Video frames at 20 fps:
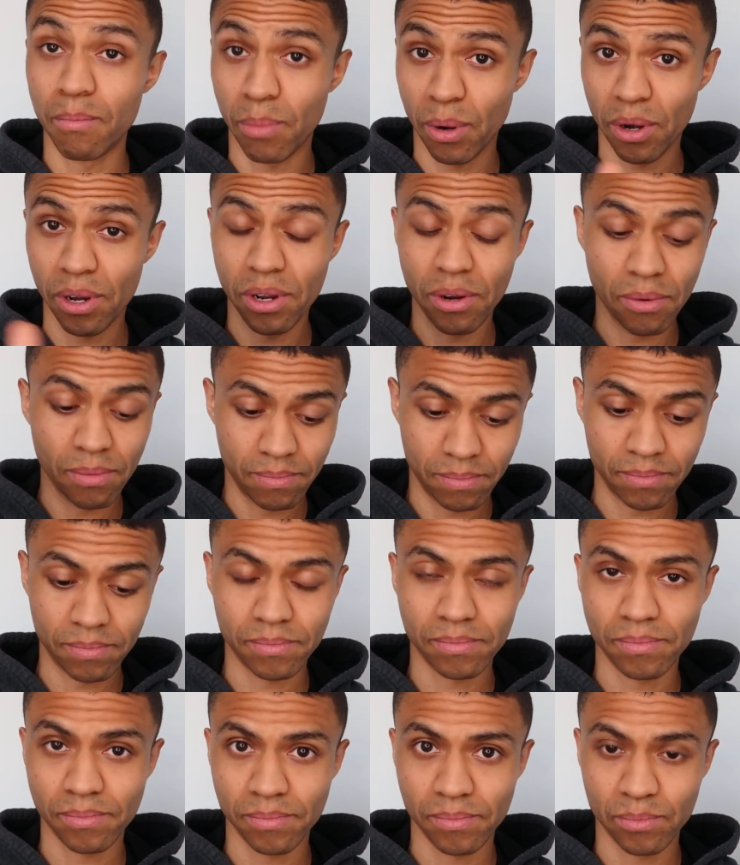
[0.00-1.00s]
per your
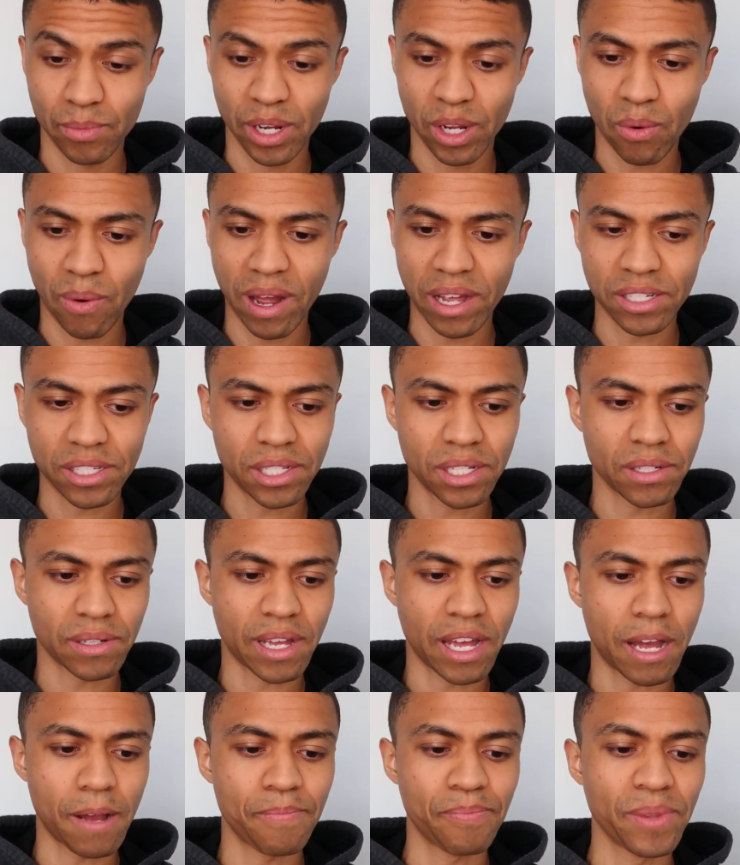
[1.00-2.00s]
request,
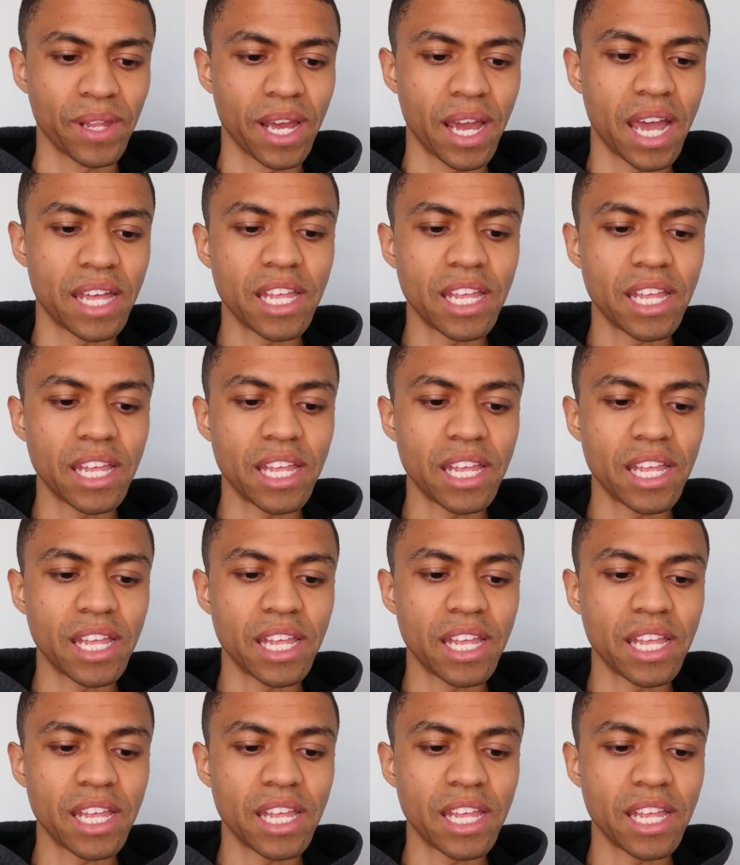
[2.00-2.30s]
okay?